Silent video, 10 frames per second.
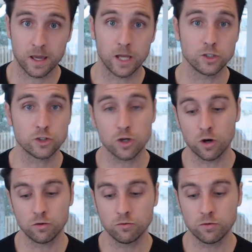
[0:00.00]
And
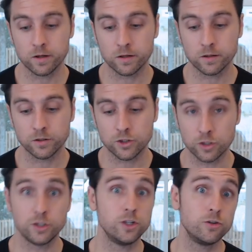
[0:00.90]
so,
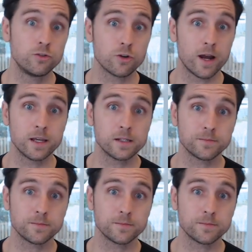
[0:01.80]
should you try it?